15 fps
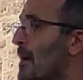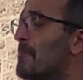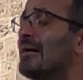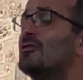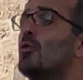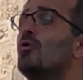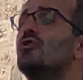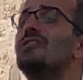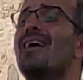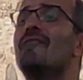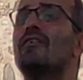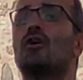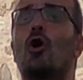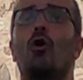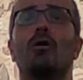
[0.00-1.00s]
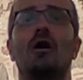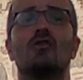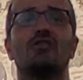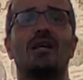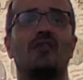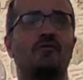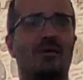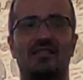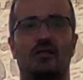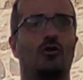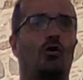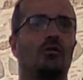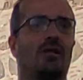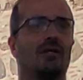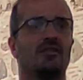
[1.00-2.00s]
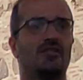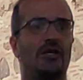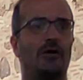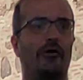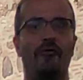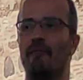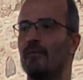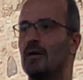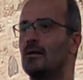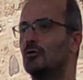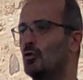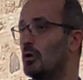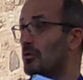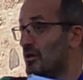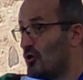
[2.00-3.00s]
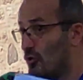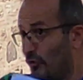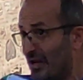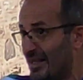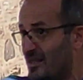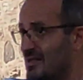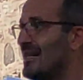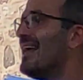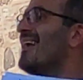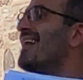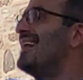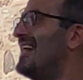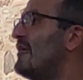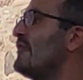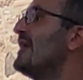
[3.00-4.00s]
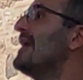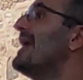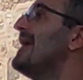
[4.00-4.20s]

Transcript: But we will never call ourselves Macedonians here. We were Greeks living